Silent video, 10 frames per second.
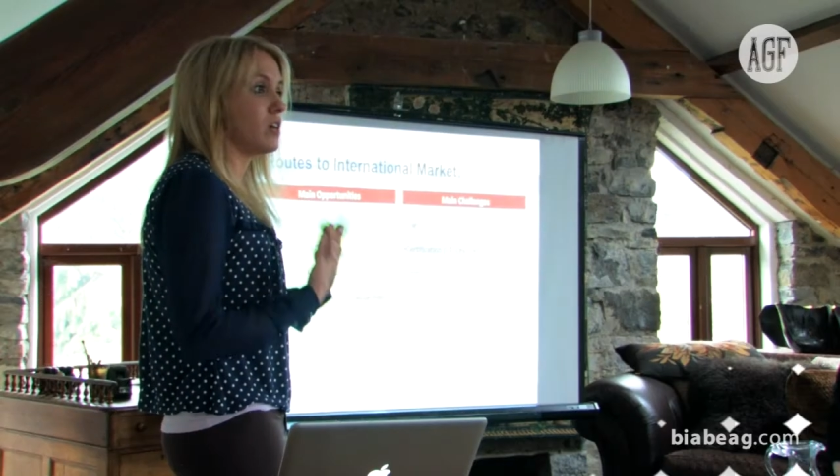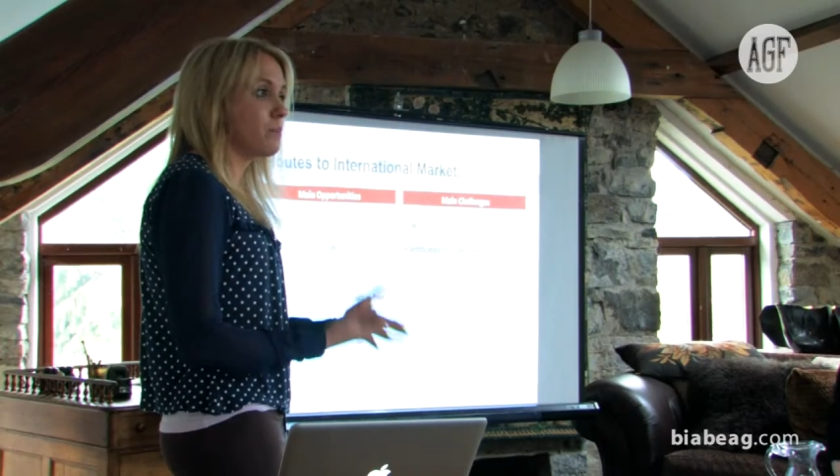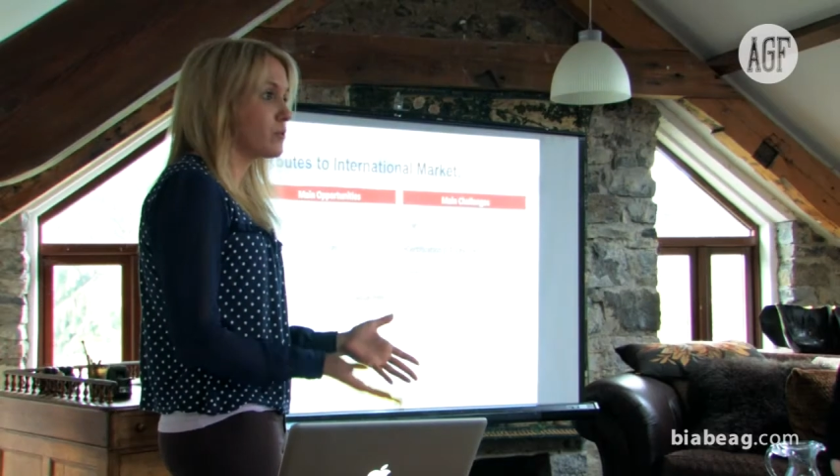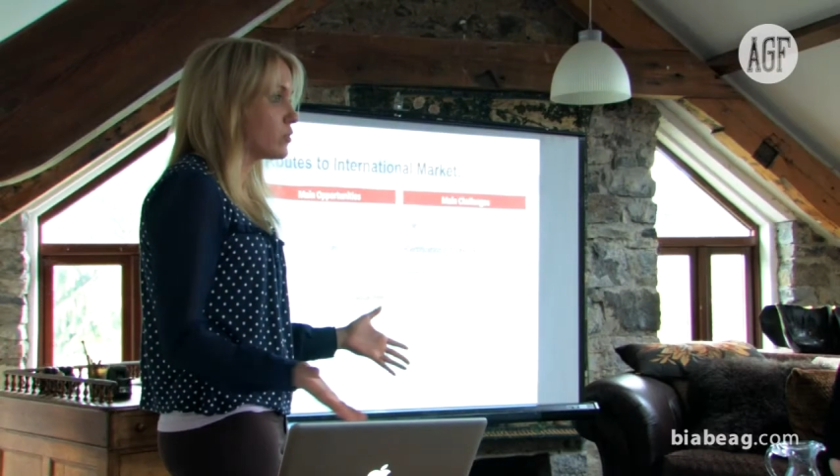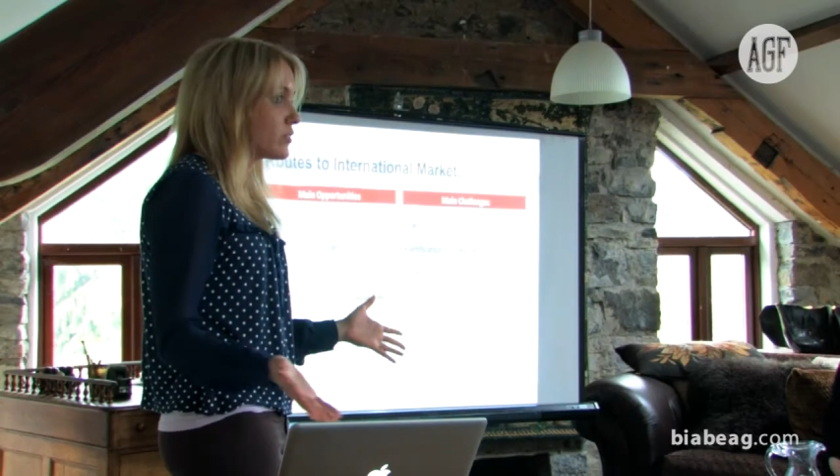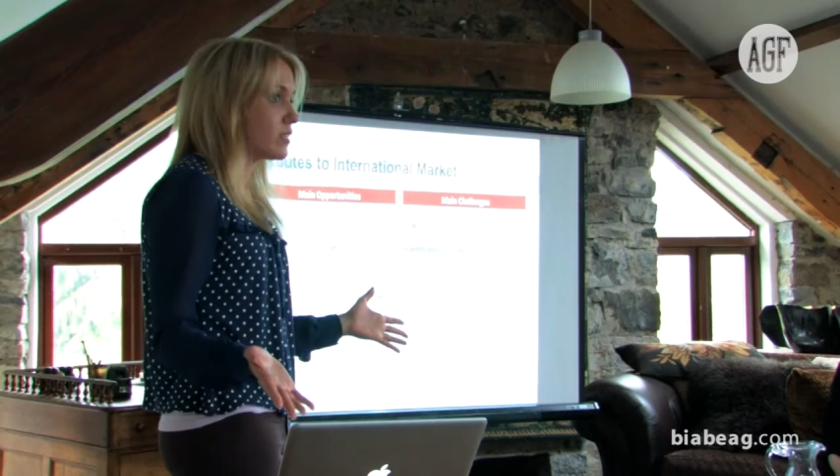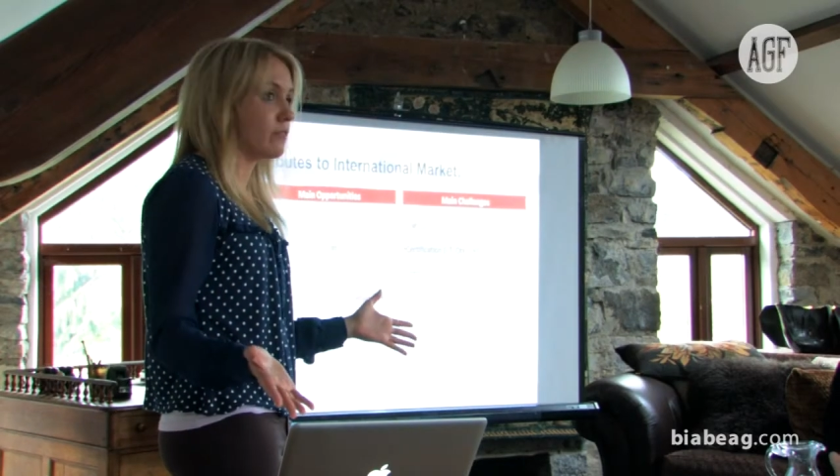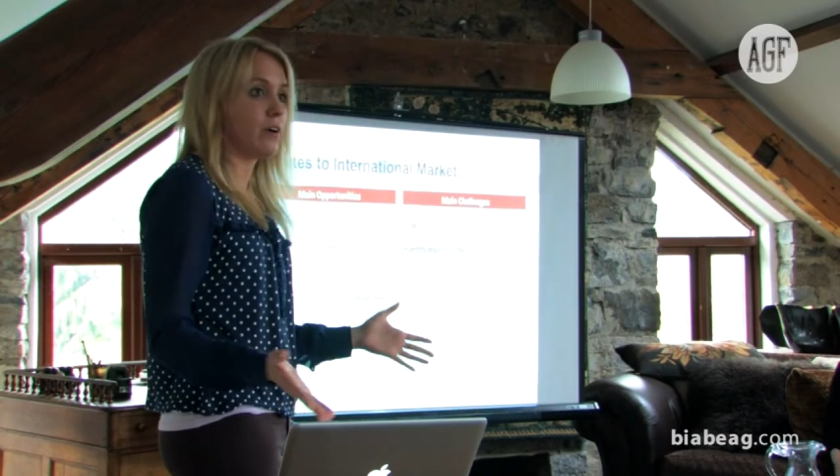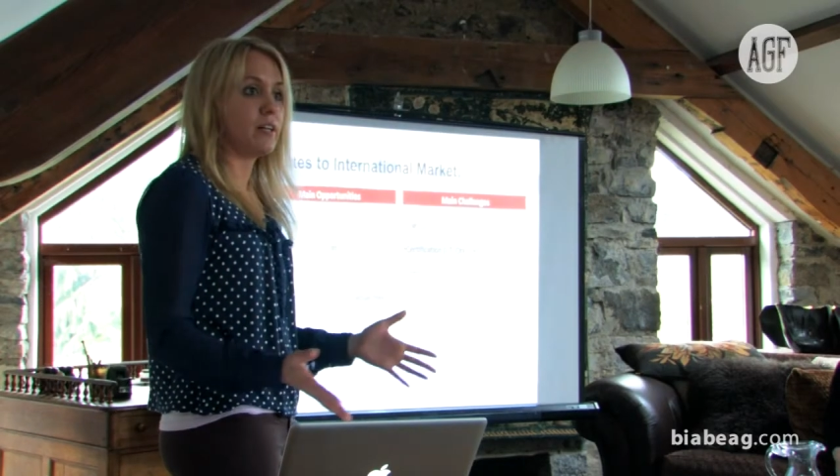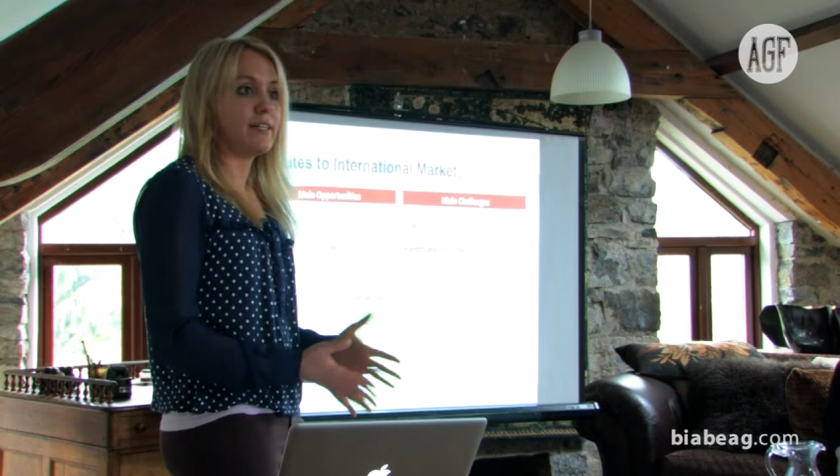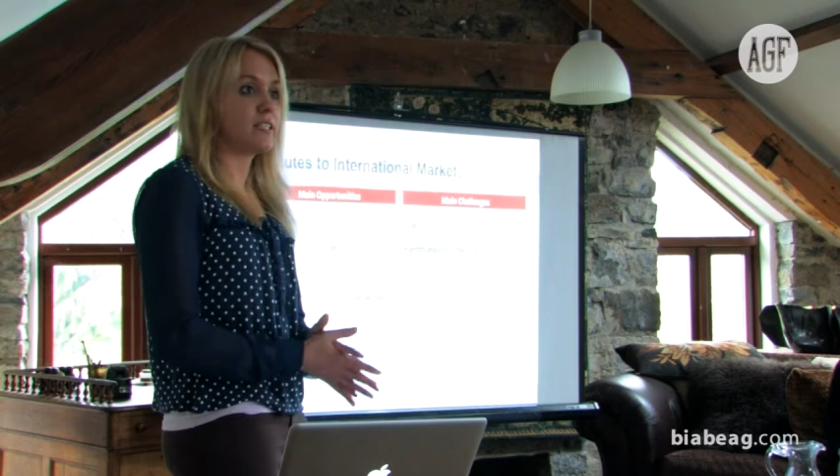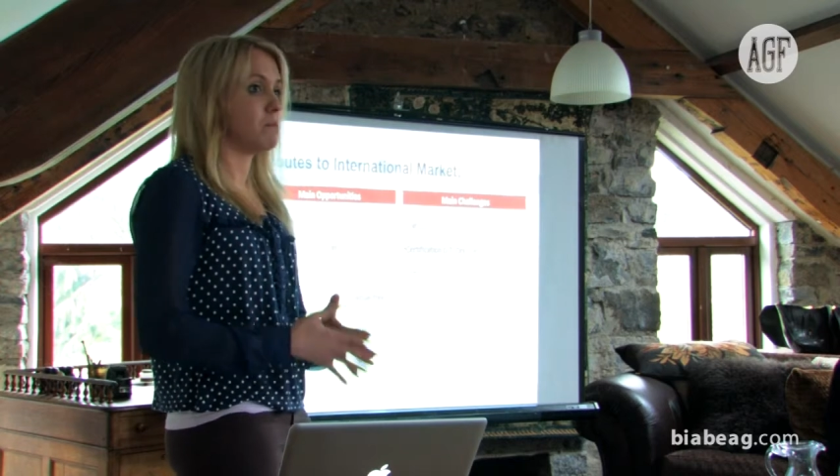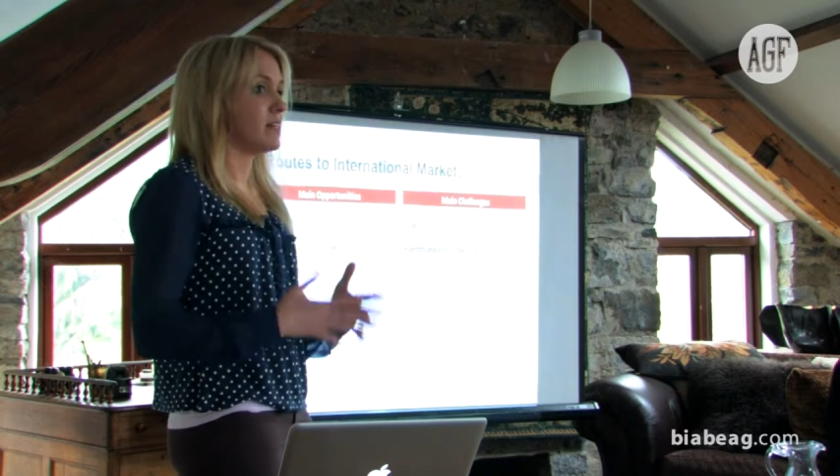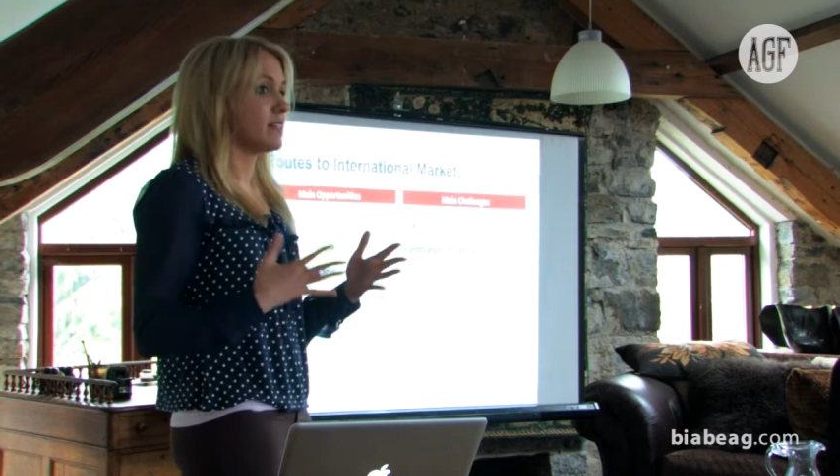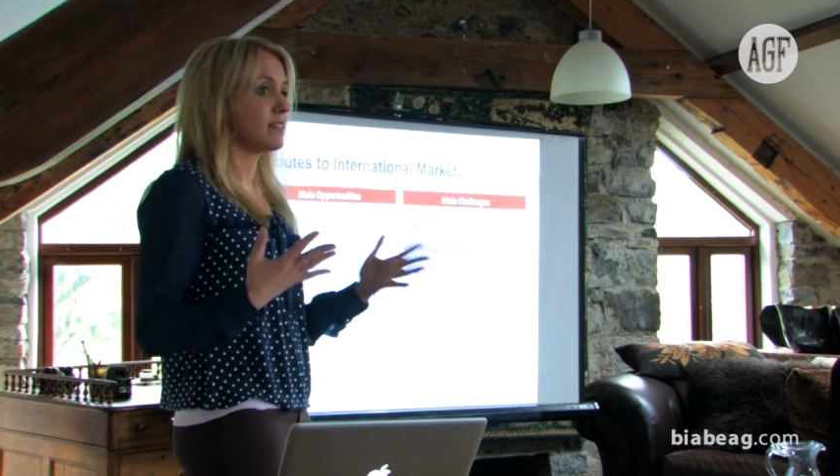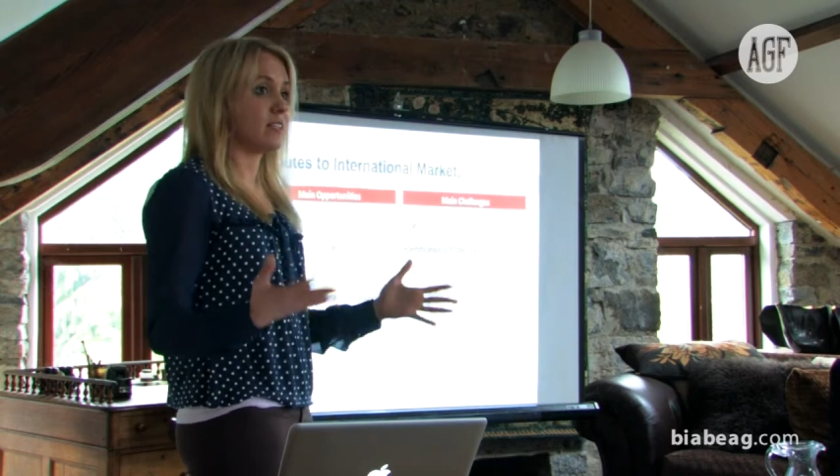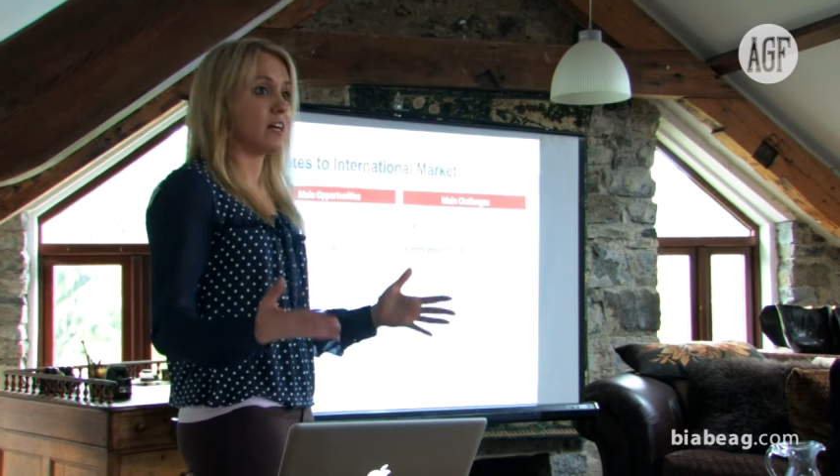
not produce enough honey to meet its